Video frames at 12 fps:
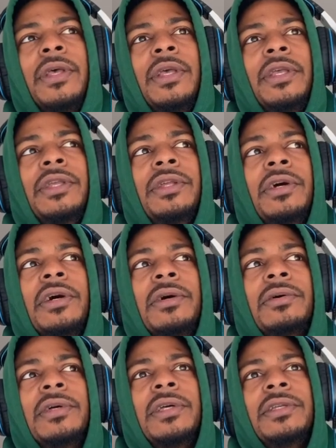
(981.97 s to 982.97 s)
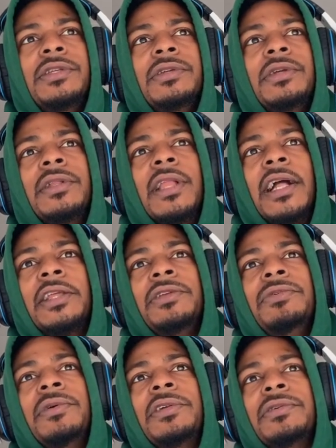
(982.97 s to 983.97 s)
A lot of
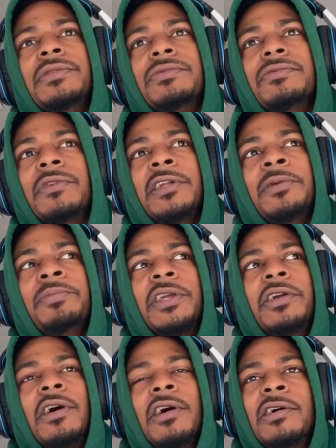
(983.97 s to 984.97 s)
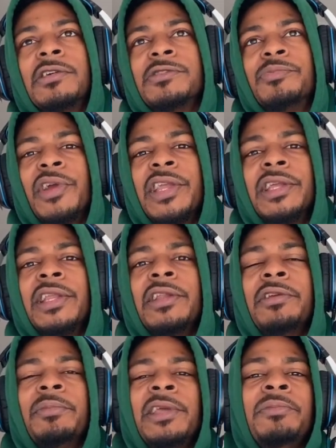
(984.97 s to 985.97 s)
you want to run up in cars, break and
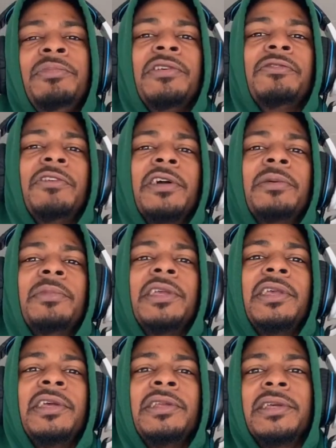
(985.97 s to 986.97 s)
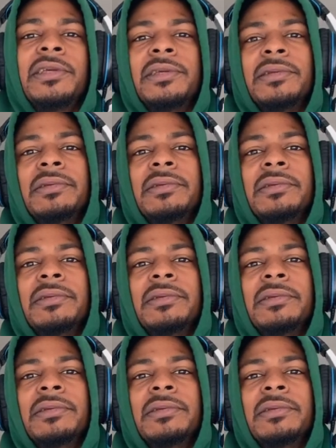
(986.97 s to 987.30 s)
enter, man, be a fucking mechanic.